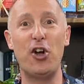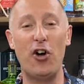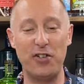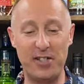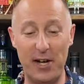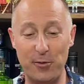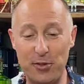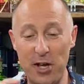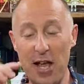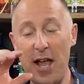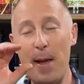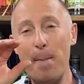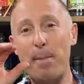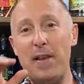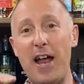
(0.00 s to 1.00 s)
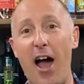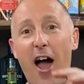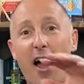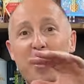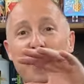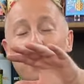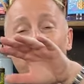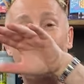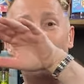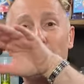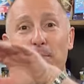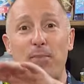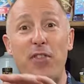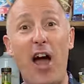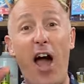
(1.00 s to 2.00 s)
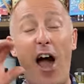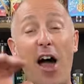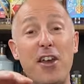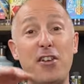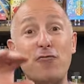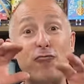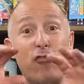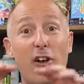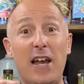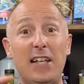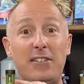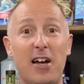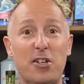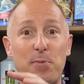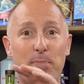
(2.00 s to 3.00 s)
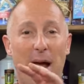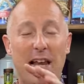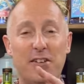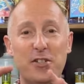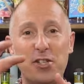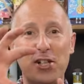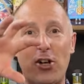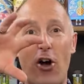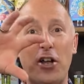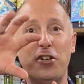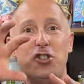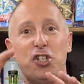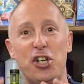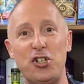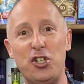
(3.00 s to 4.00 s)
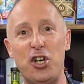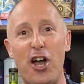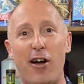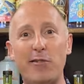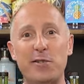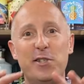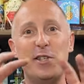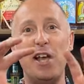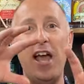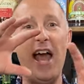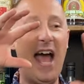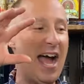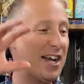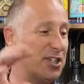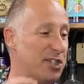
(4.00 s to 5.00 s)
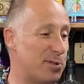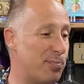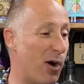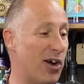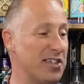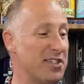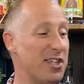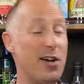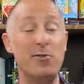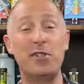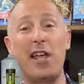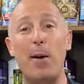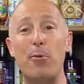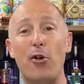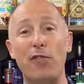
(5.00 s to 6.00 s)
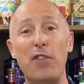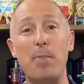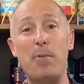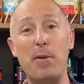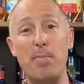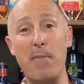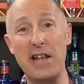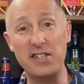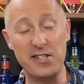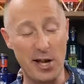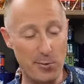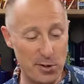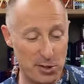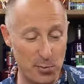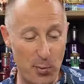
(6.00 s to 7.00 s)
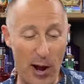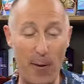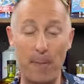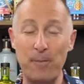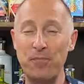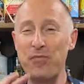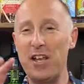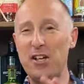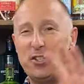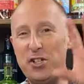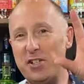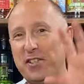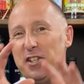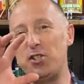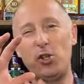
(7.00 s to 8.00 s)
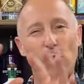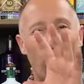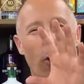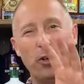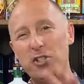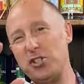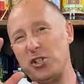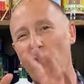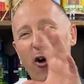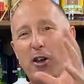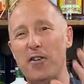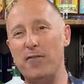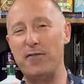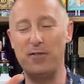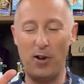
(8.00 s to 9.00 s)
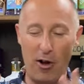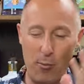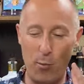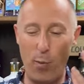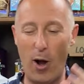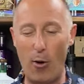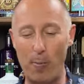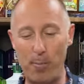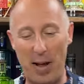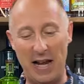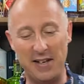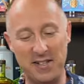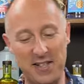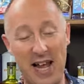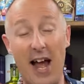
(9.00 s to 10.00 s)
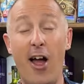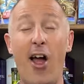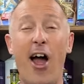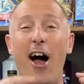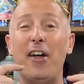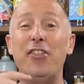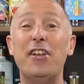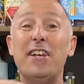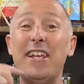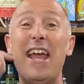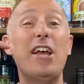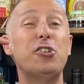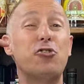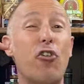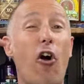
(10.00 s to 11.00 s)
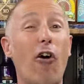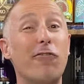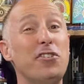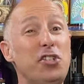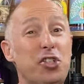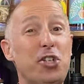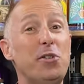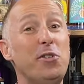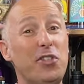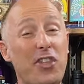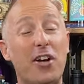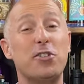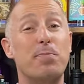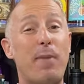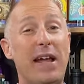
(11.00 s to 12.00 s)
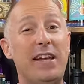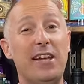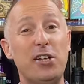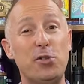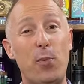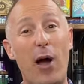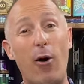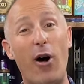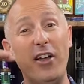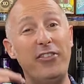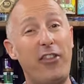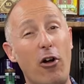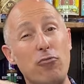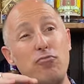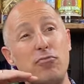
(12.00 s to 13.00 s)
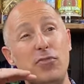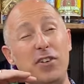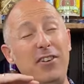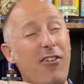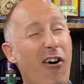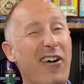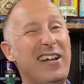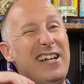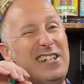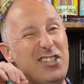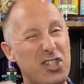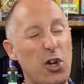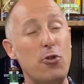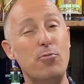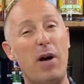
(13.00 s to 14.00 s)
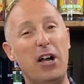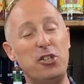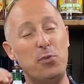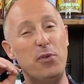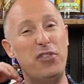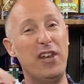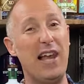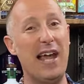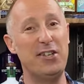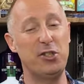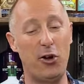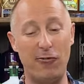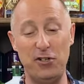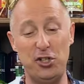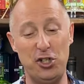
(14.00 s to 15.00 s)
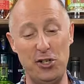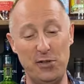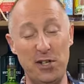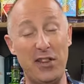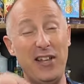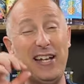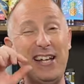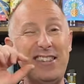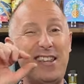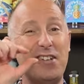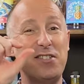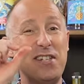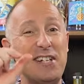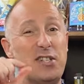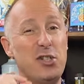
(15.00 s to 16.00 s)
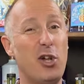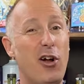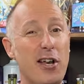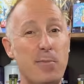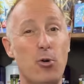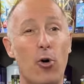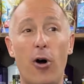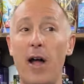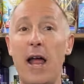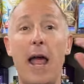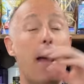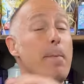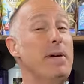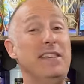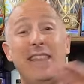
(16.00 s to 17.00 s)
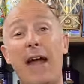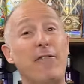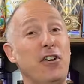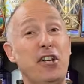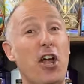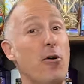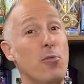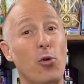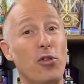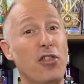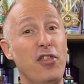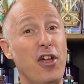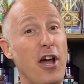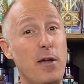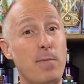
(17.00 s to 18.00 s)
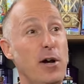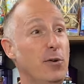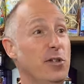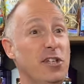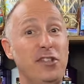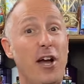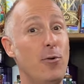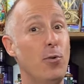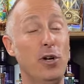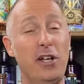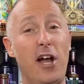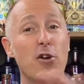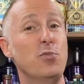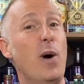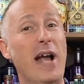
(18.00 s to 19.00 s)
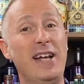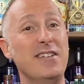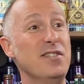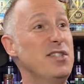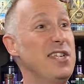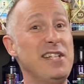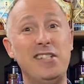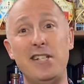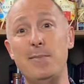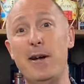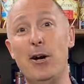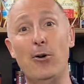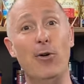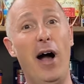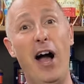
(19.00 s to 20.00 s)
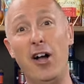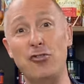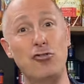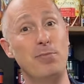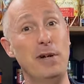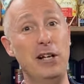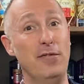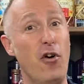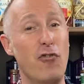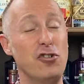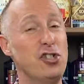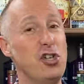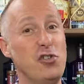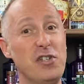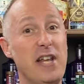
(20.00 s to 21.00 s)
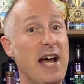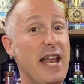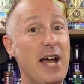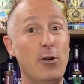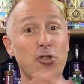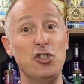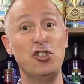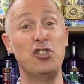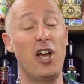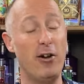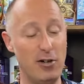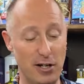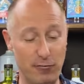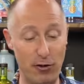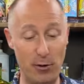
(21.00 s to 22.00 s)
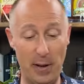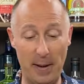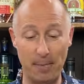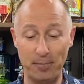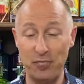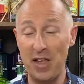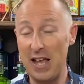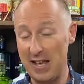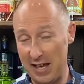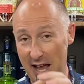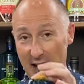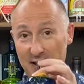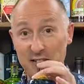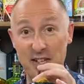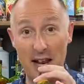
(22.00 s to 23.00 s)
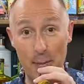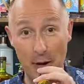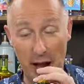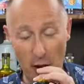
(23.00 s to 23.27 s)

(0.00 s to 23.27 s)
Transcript: cocktails, but the honey with the, the honey really does balance the kind of ginger notes and the spice notes coming off the pimento as well. It's just this gorgeous kind of like well balanced there. I think the extra orange juice does make it as well. I don't like it too much with the less orange juice. I think it does need slightly more, but definitely no more than 30 mil. You don't want to go whacking 60 mil, 100 mil of orange juice in that. That will just totally ruin it. Uh, so there we